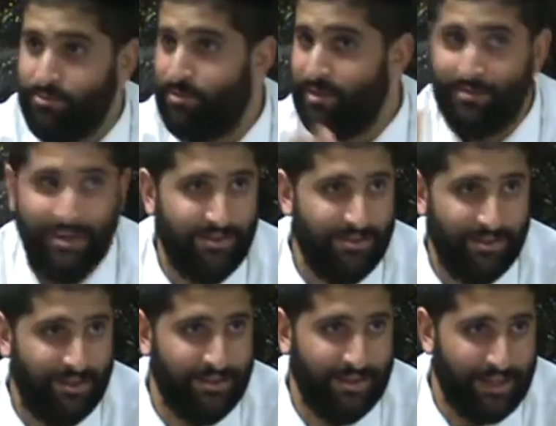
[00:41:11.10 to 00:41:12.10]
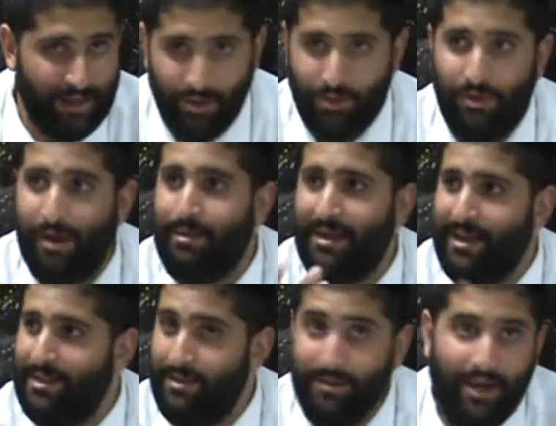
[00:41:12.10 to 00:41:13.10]
events and things like that. Oh, Rabbi
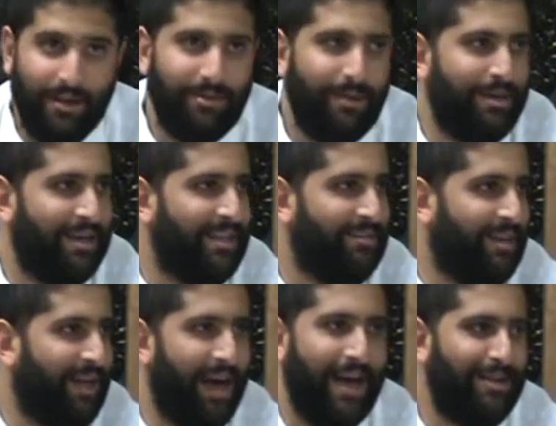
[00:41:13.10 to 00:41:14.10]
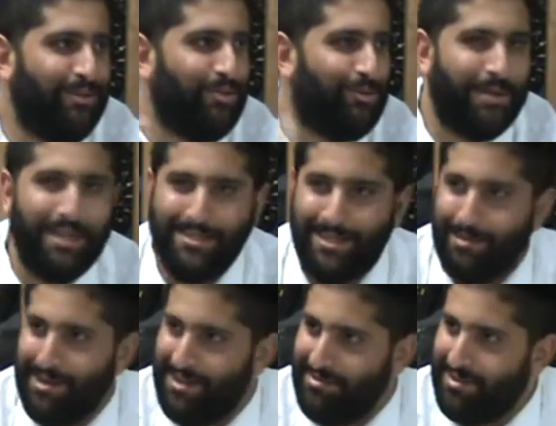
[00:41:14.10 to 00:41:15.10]
Halevi. Rabbi Halevi. I didn't choose my last name
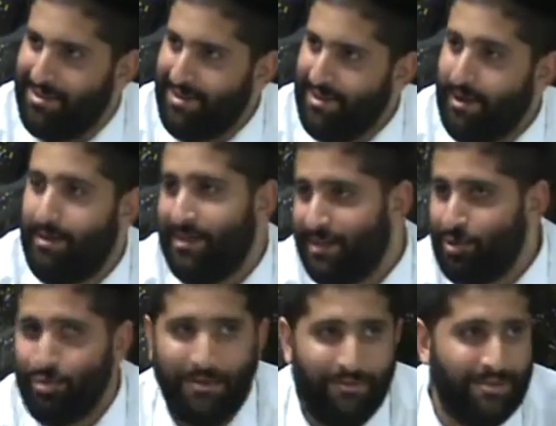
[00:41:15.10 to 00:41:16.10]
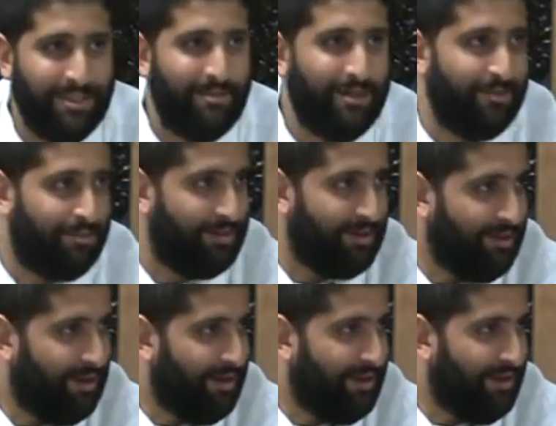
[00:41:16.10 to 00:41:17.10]
Halevi. I didn't choose my first name either. But
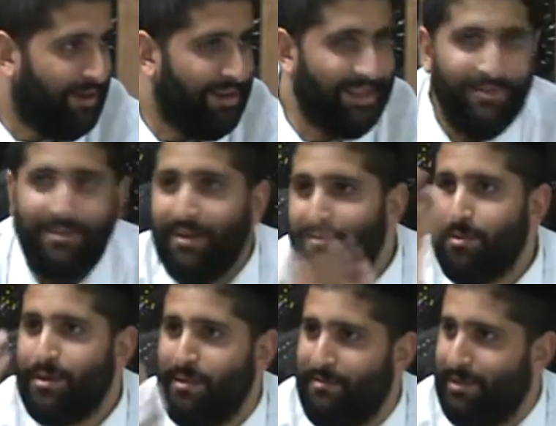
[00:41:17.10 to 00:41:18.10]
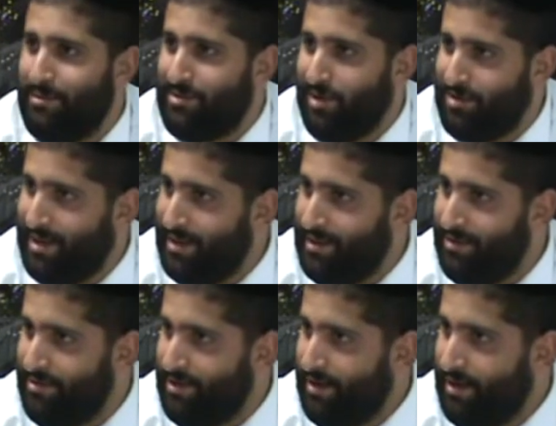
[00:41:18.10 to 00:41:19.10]
Halevi, everybody in my family is called
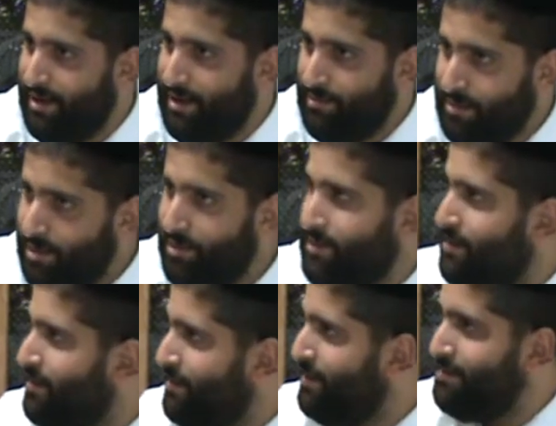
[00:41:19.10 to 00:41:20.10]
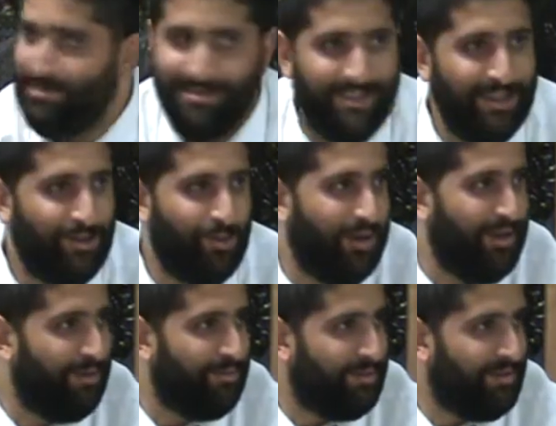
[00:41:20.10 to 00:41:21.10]
Halevi. I mean, Yonatan. That's who I
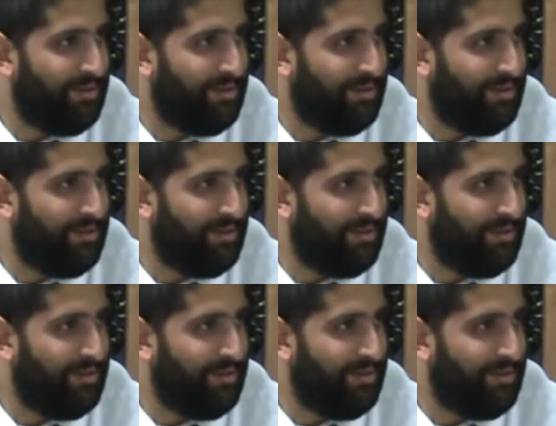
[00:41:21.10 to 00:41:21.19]
am.